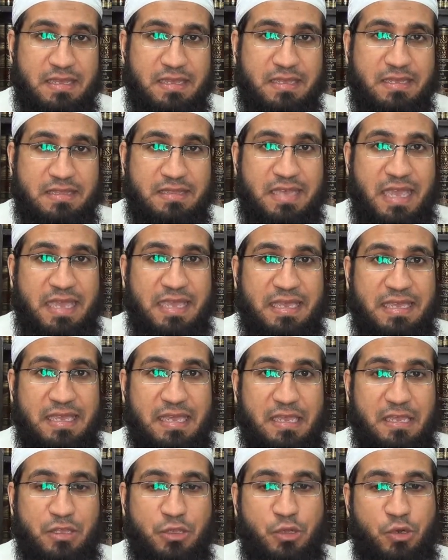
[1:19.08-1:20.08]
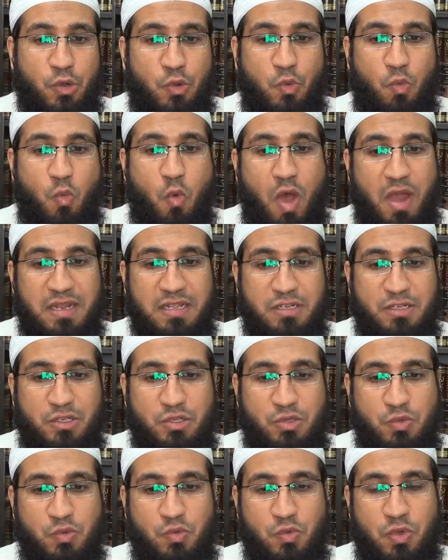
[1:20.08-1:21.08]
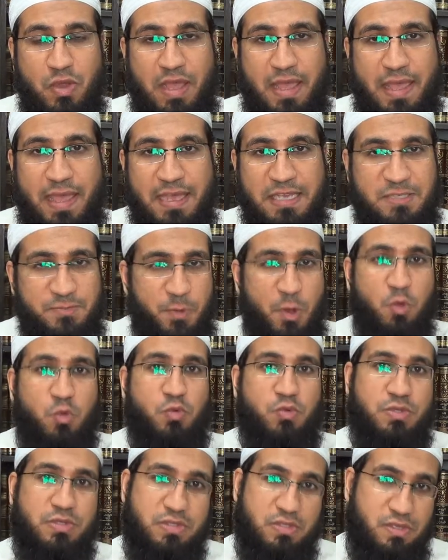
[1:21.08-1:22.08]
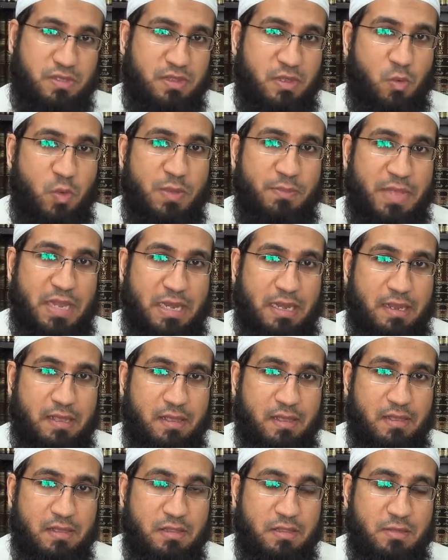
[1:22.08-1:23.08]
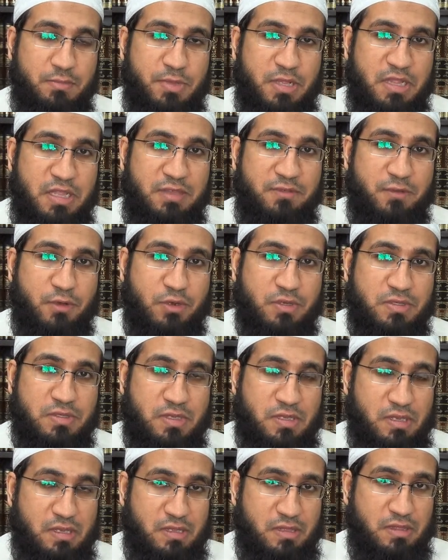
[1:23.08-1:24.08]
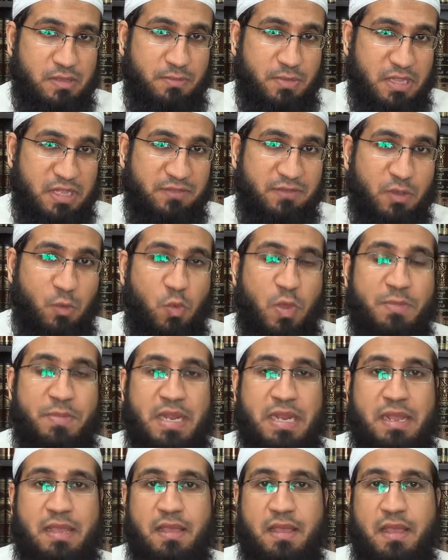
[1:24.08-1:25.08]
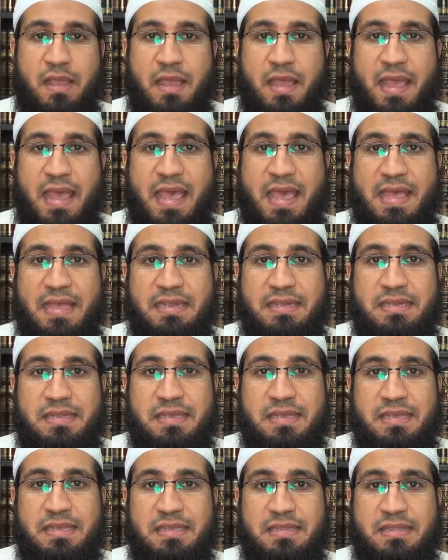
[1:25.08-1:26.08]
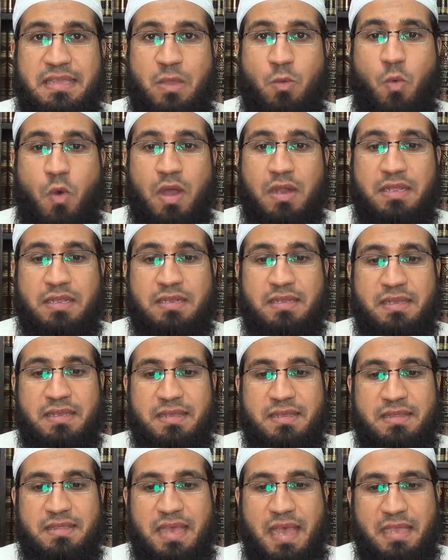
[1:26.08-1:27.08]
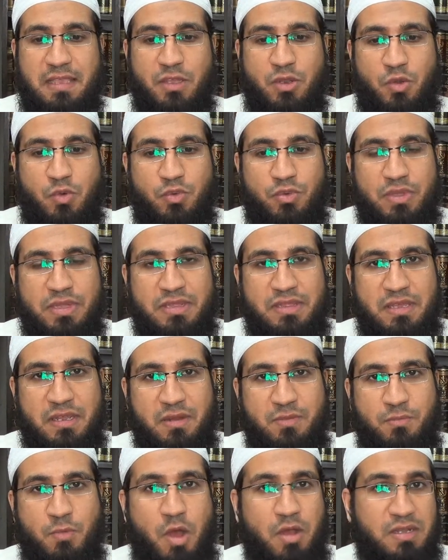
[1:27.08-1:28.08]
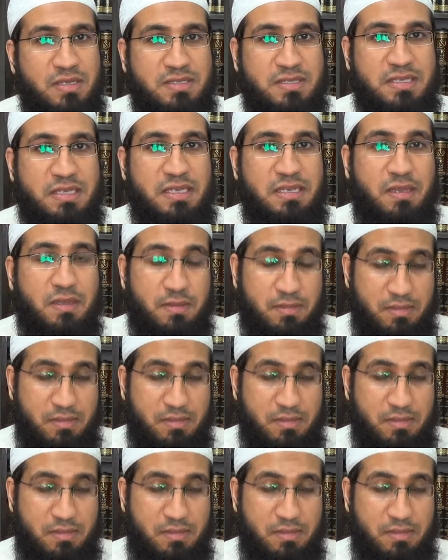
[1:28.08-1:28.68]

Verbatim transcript: they, you know, wanted to expose the women, the believers, the believing women, and they wanted that, you know, their modesty